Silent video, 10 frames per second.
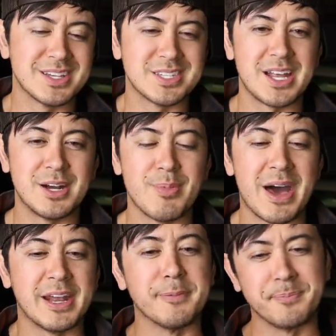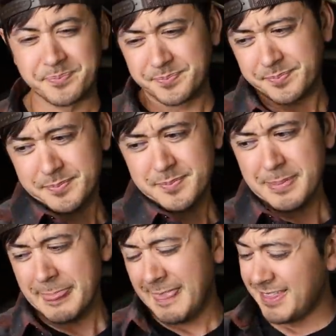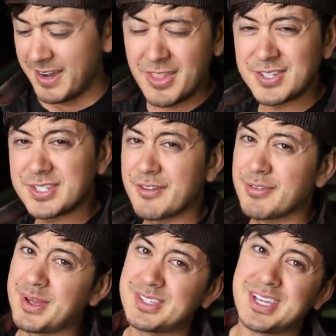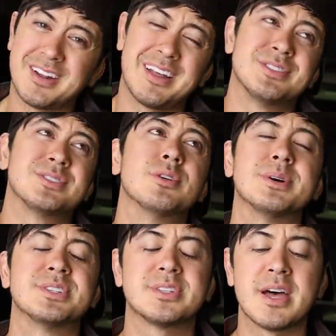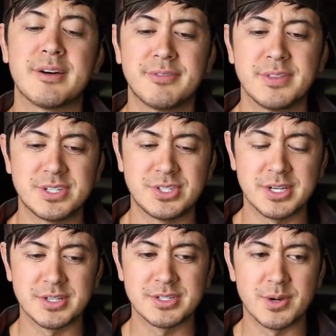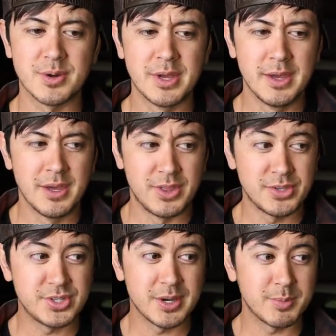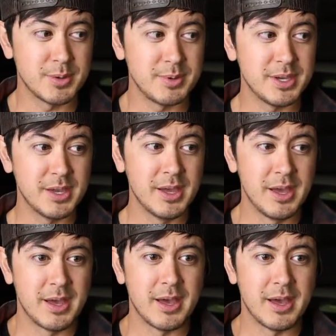excited about it. And then other stuff for my channel. I have so much stuff this year. So this year I'm going to be